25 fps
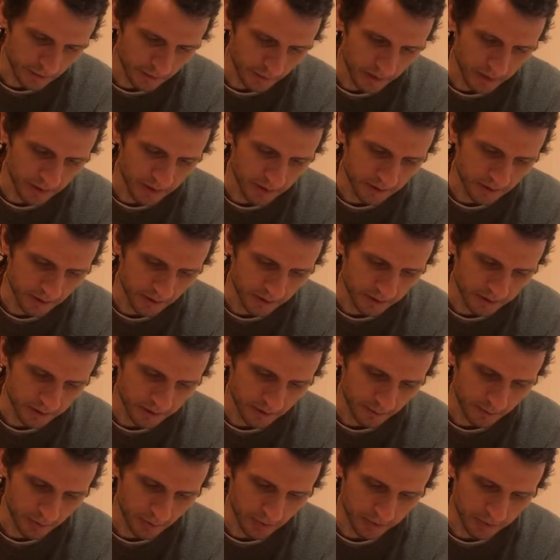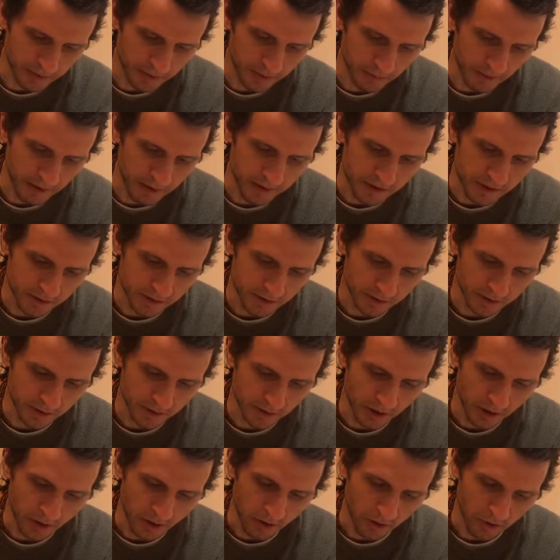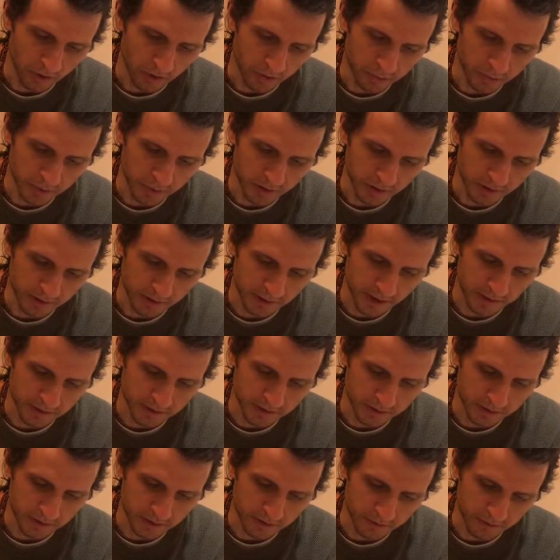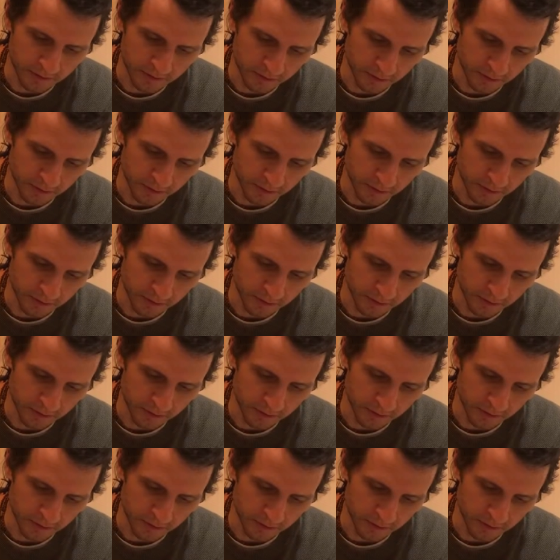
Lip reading: to meditate upon the imaginary or real identity of